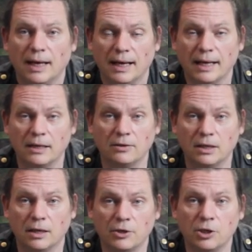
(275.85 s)
And,
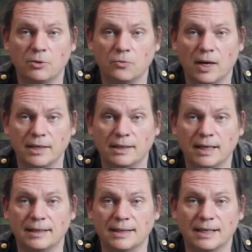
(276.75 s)
you know, human waste
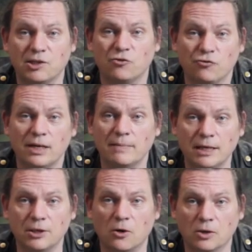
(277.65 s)
is
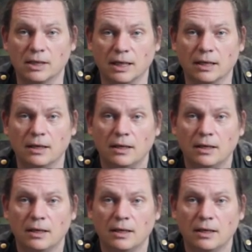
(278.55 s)
extremely toxic.